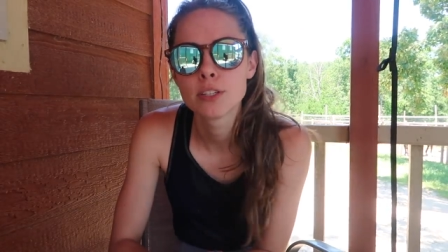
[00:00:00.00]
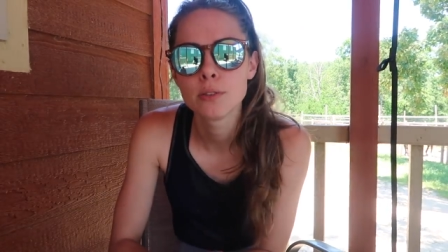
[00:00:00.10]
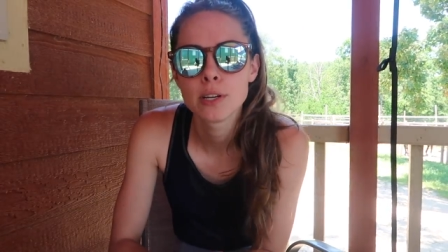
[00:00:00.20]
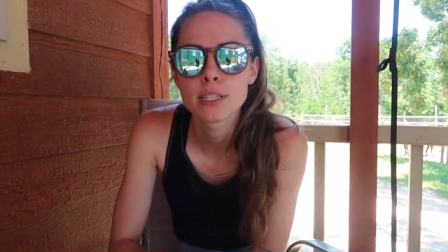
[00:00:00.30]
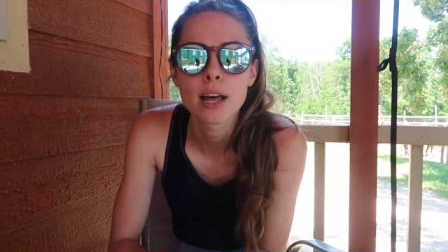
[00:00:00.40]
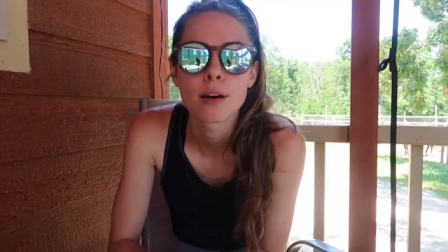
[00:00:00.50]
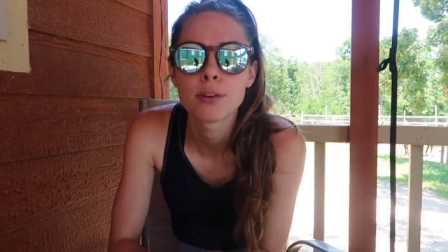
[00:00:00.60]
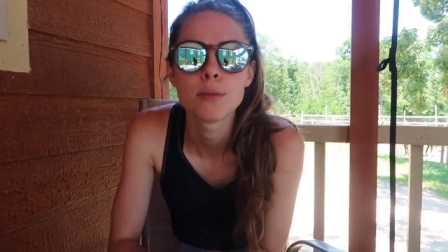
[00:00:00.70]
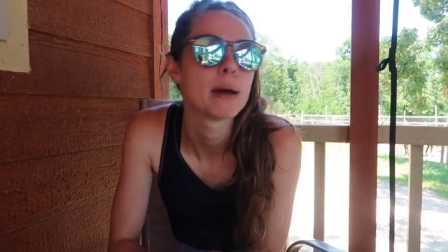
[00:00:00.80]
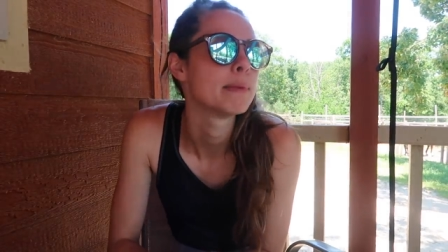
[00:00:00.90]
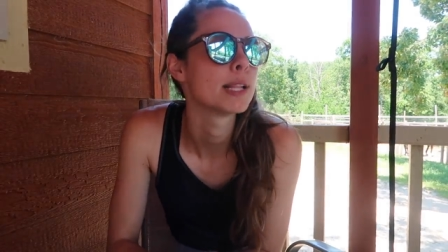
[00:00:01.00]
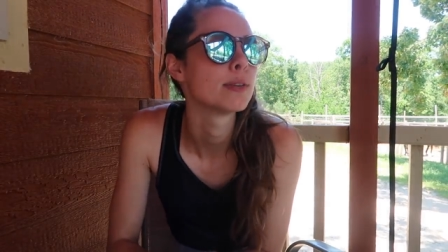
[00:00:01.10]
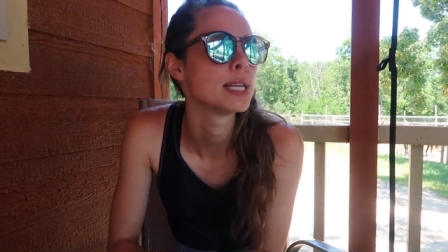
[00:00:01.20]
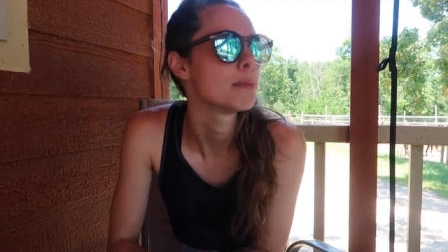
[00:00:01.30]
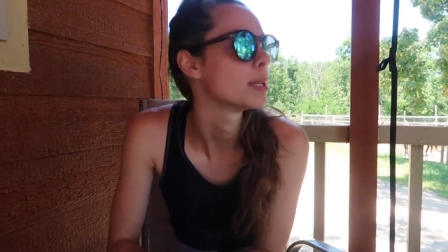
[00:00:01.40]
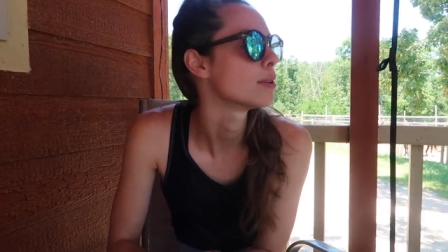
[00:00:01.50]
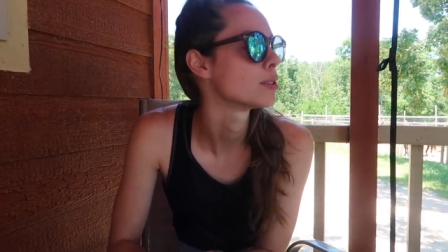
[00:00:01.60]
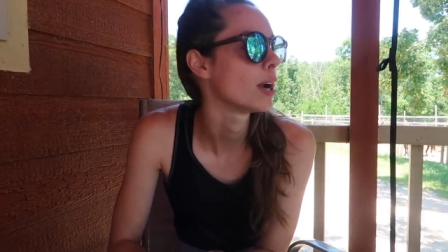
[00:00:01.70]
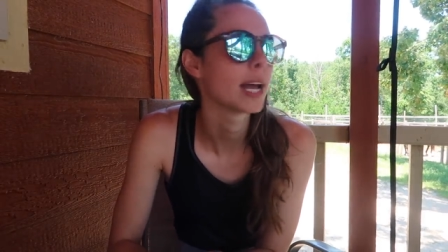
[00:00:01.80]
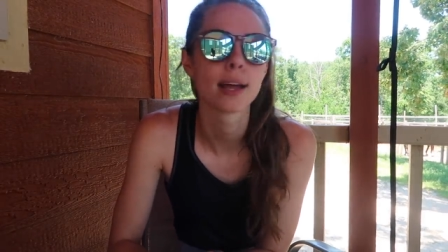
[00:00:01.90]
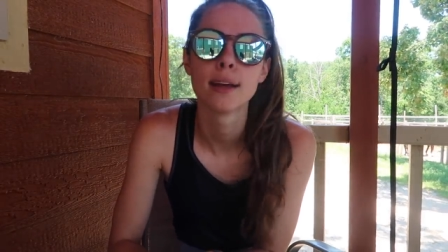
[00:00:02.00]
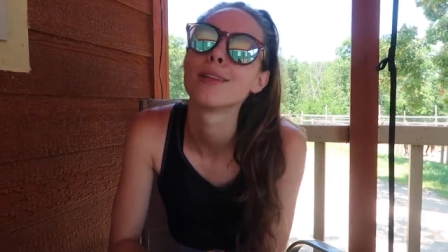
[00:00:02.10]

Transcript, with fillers: way to do things. I don't know, maybe a little tip, a little trick,